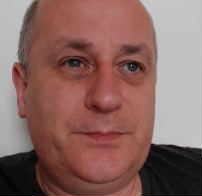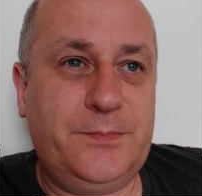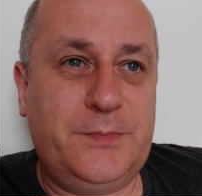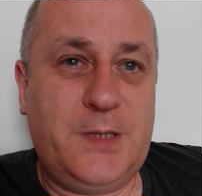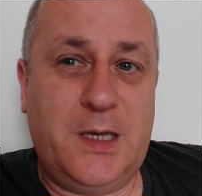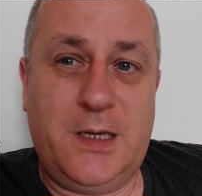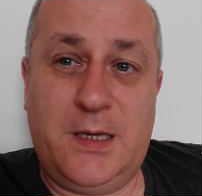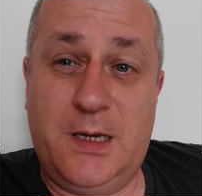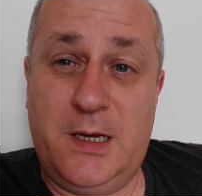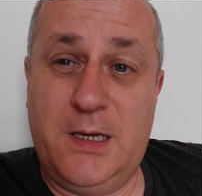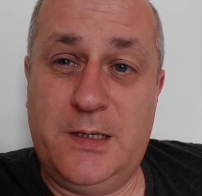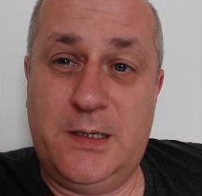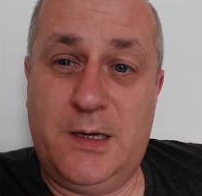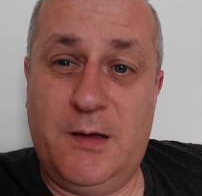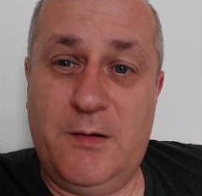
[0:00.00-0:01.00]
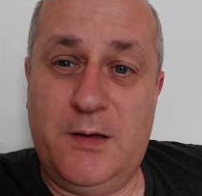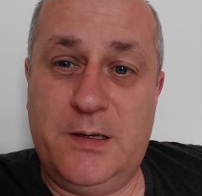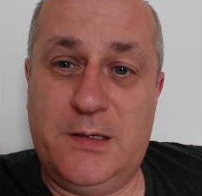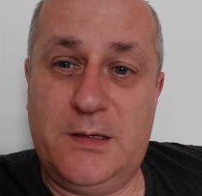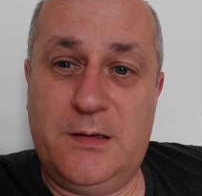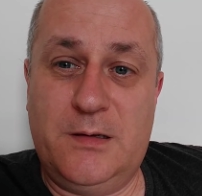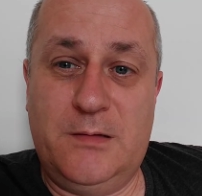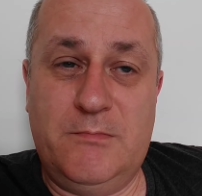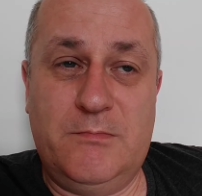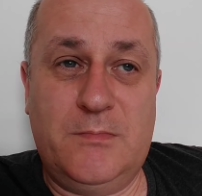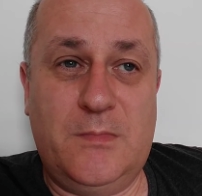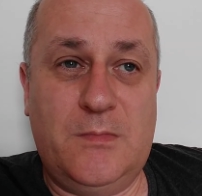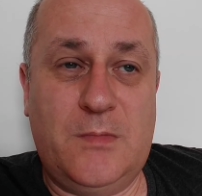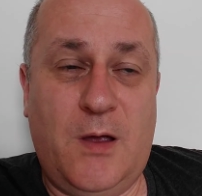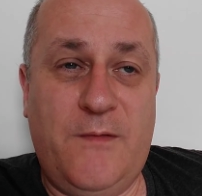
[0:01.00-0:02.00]
take it easy, guys, and
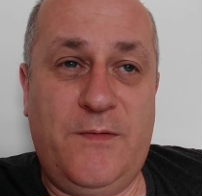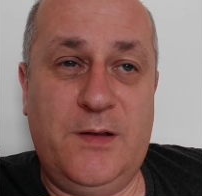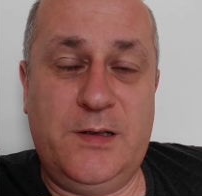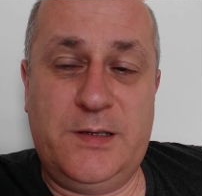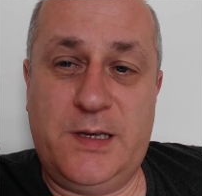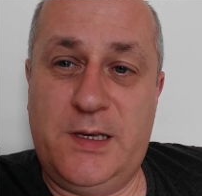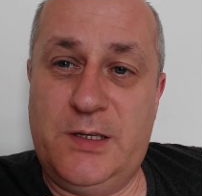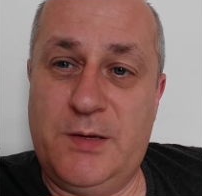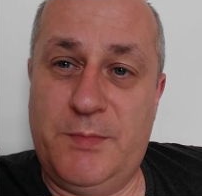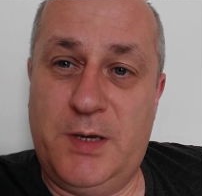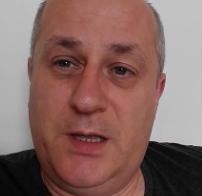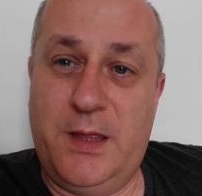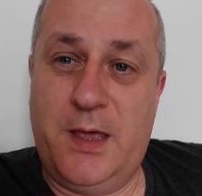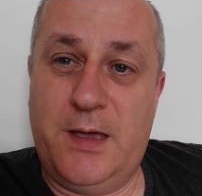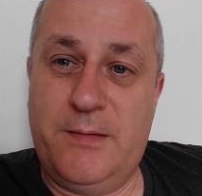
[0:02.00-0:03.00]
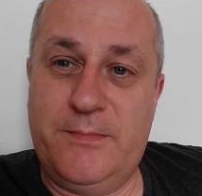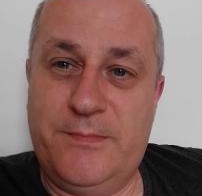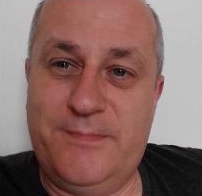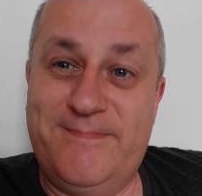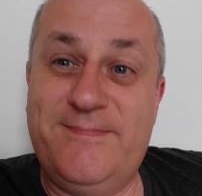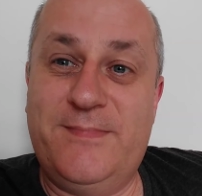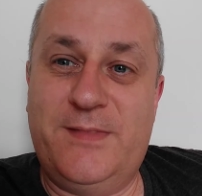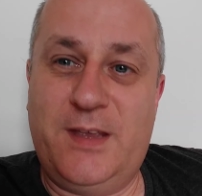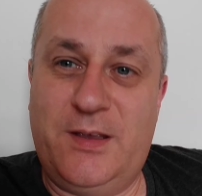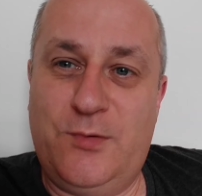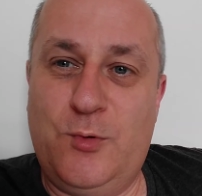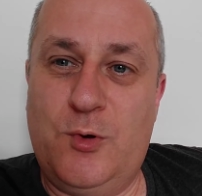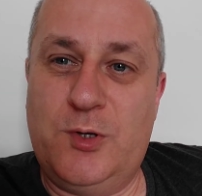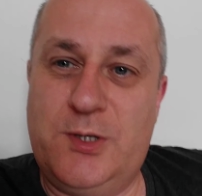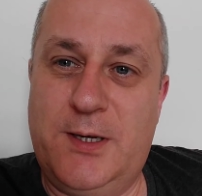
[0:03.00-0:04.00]
hopefully see some of you there. Thanks
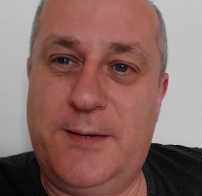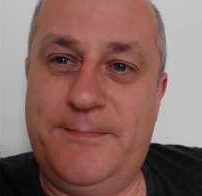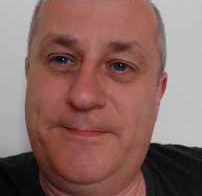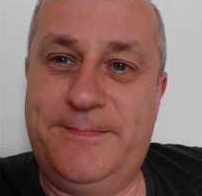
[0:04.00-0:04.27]
for watching.